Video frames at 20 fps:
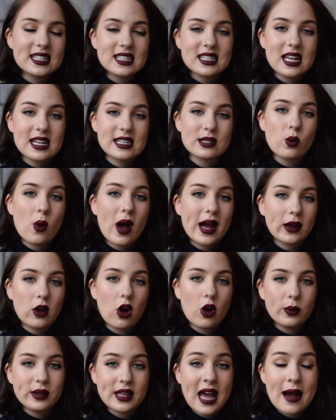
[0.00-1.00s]
this is what I
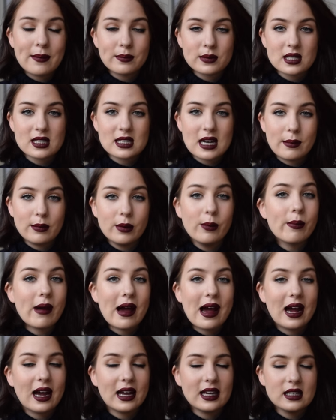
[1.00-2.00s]
got with Amsterdam in
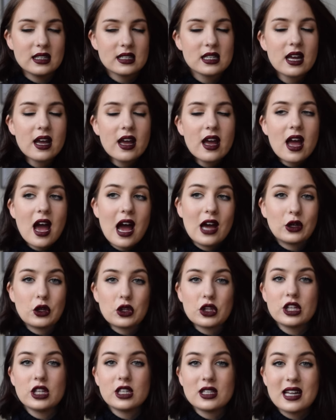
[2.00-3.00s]
mind,
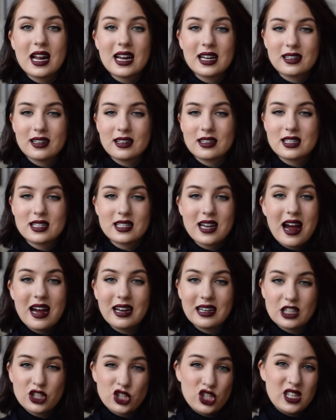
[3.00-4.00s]
another like,
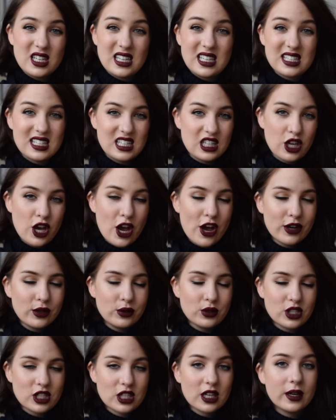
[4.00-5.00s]
stylish and easy
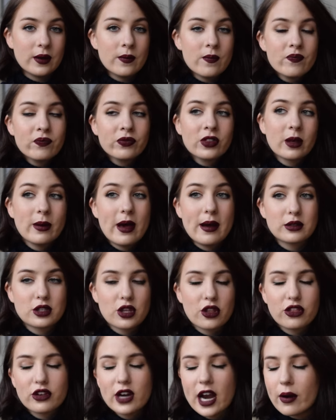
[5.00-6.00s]
coat to be able to
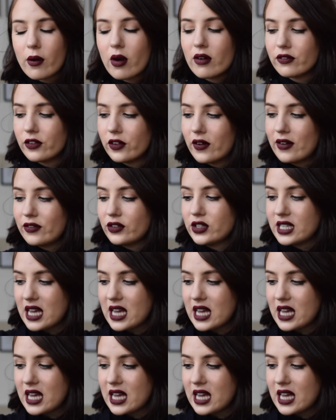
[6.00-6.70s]
throw on for every